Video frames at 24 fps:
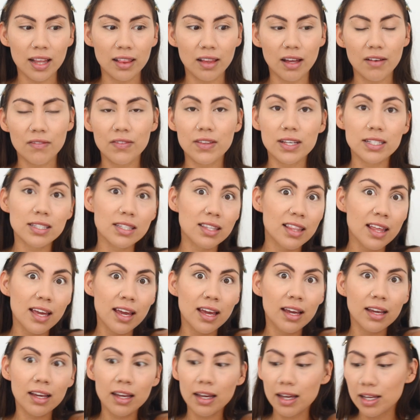I love this
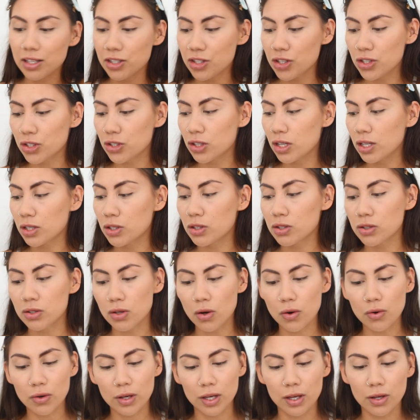thing. It's just
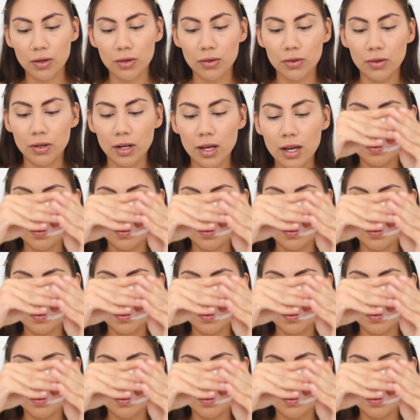so cute.